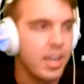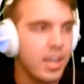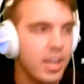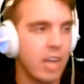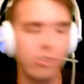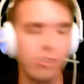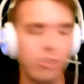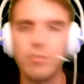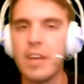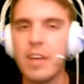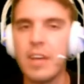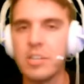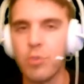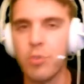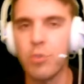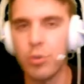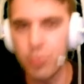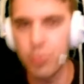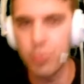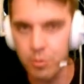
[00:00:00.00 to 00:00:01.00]
and you can fast
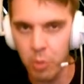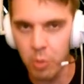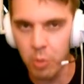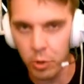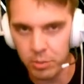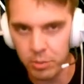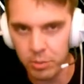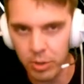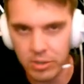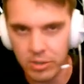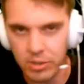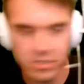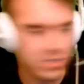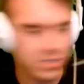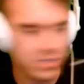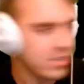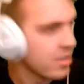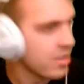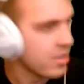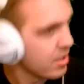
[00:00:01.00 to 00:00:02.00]
forward through the boring parts.